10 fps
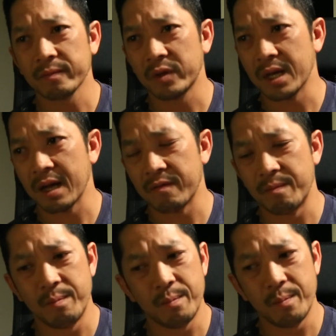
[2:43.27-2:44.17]
you have
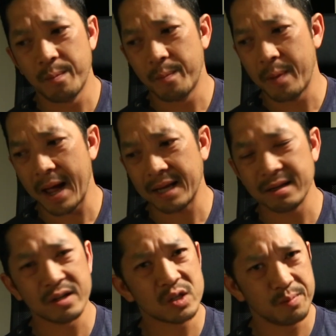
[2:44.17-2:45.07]
bad
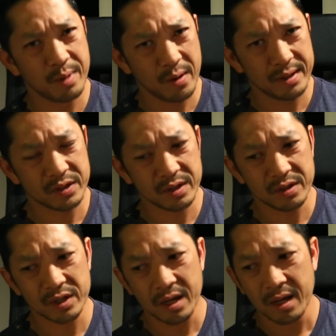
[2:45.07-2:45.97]
experiences,